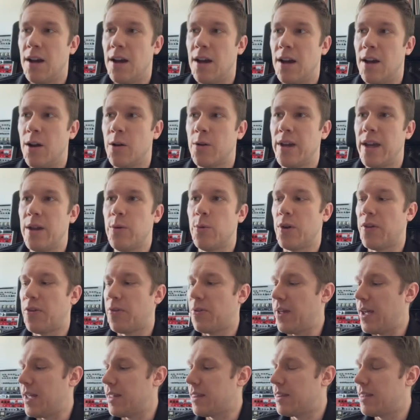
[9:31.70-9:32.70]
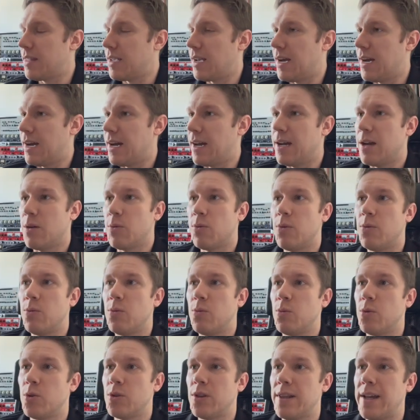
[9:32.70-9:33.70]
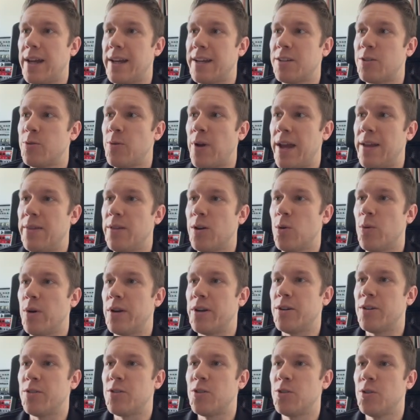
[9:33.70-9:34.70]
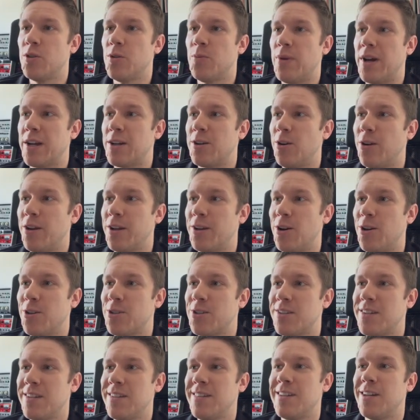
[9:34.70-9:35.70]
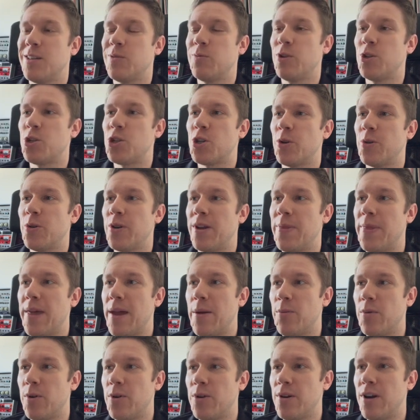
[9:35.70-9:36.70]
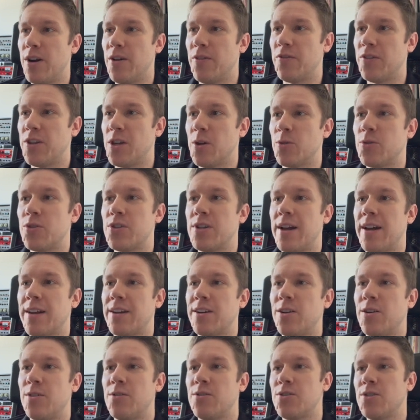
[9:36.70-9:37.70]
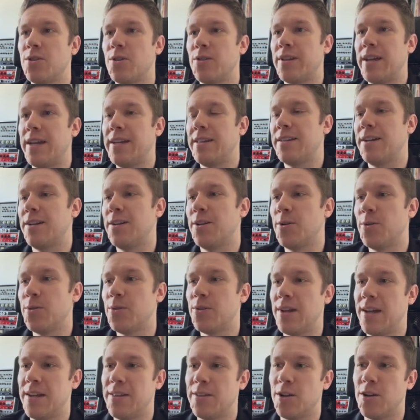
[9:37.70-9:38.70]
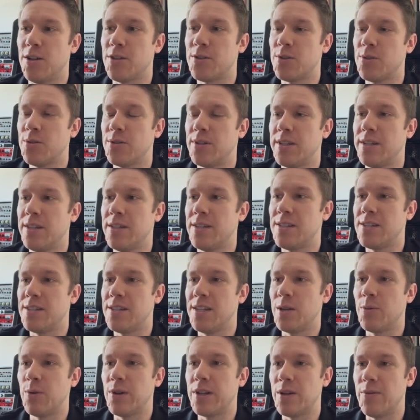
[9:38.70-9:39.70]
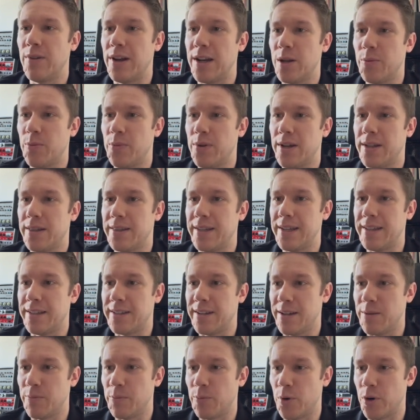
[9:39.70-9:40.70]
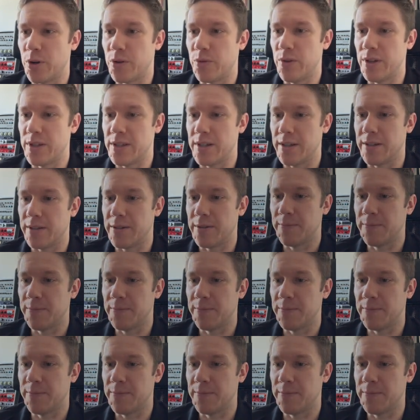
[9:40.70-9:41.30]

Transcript: Okay, with that, I would like to hand over now to my colleague Austine that will show you a demo of the OCI Console data load and also the SQL Developer data import wizard.